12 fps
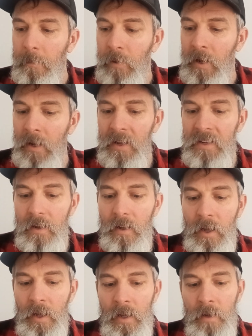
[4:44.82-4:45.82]
But
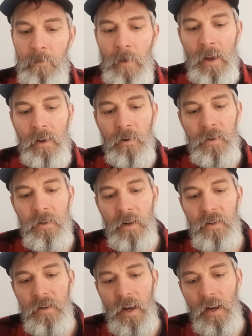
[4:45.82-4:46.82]
Michael
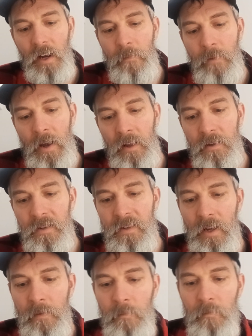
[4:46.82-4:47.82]
starts talking about
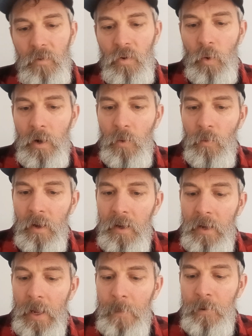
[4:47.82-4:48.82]
some
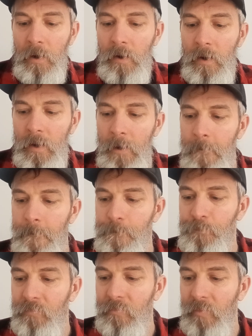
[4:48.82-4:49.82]
21-day period,
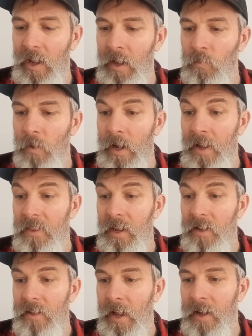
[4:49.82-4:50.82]
and what I
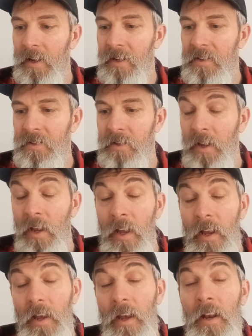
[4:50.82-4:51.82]
think that is,
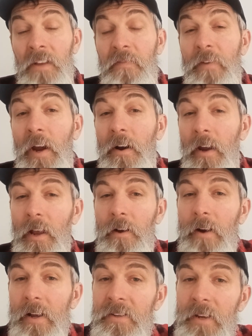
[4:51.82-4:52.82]
and it's very
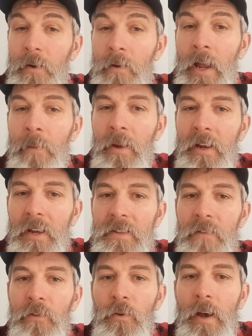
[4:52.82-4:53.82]
interesting, right? Because
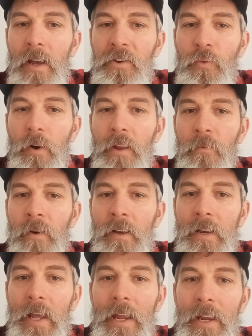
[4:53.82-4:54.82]
if you add 21
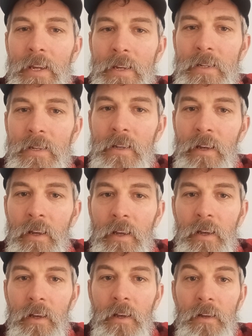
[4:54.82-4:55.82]
days
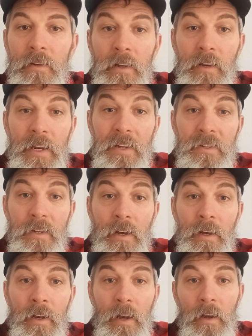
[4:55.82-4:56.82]
to
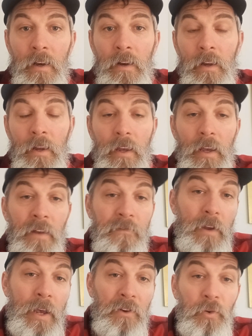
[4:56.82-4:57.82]
Nisan, and if
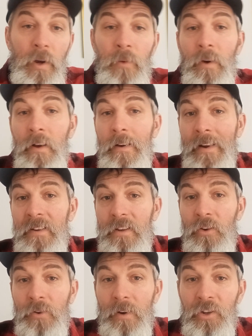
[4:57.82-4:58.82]
you add 21 days to
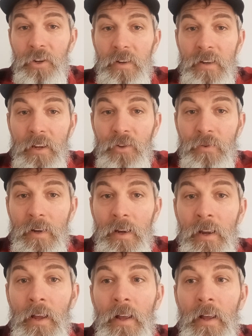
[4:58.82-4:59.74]
Tishrei,